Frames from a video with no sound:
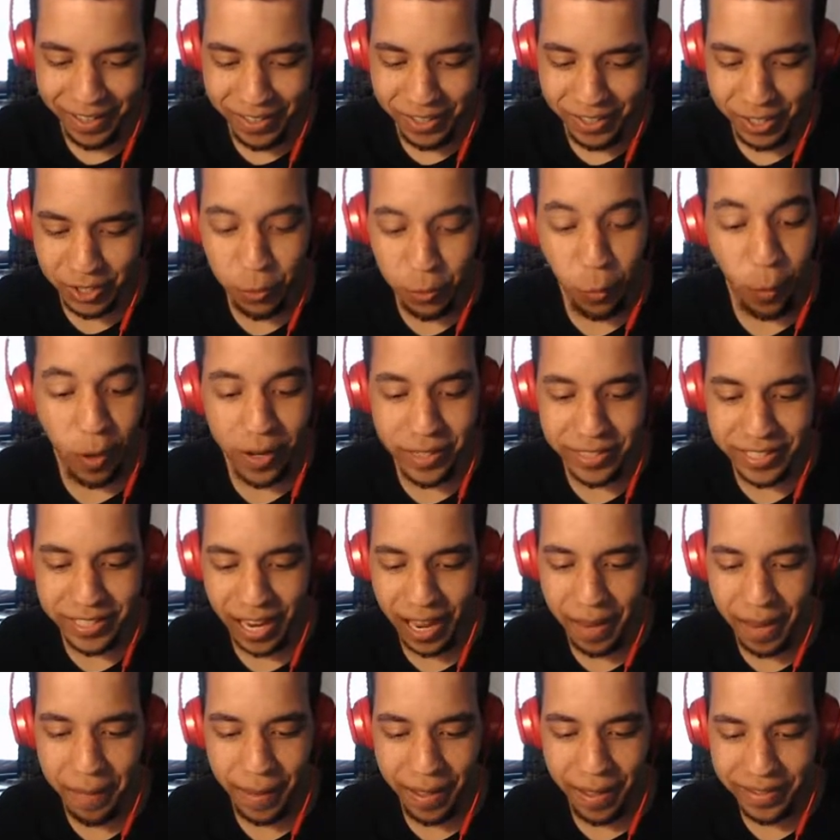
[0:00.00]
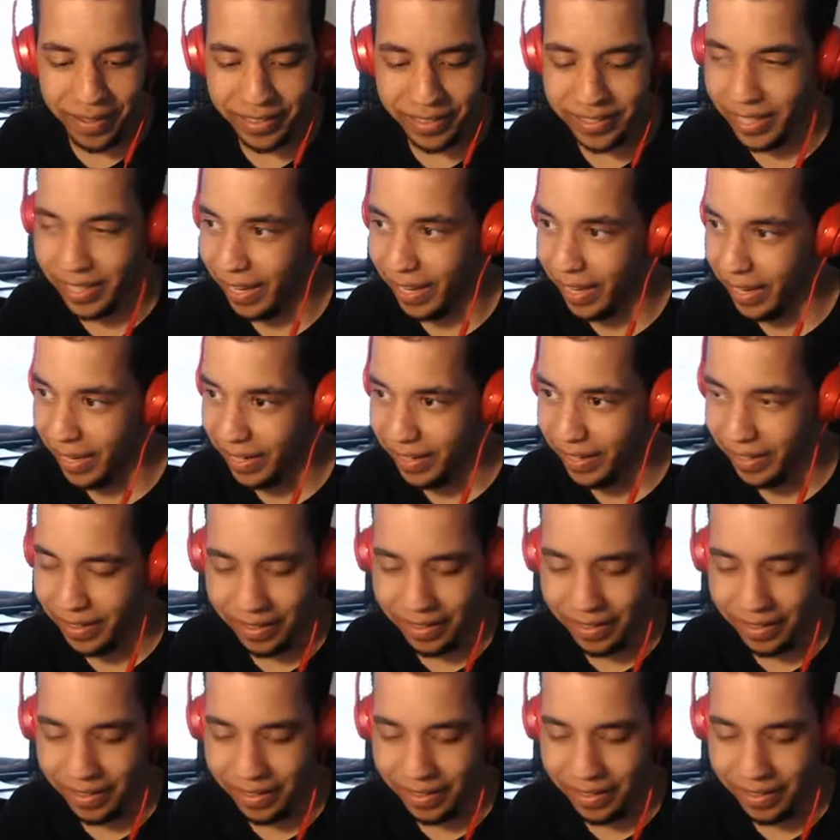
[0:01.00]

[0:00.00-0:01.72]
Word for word: just one time had to say...